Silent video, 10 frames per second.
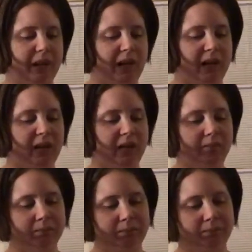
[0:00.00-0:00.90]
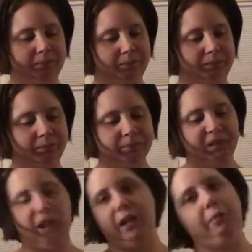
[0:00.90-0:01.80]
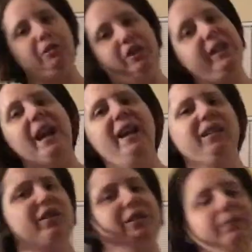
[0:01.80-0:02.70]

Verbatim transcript: um, a couple of snacks,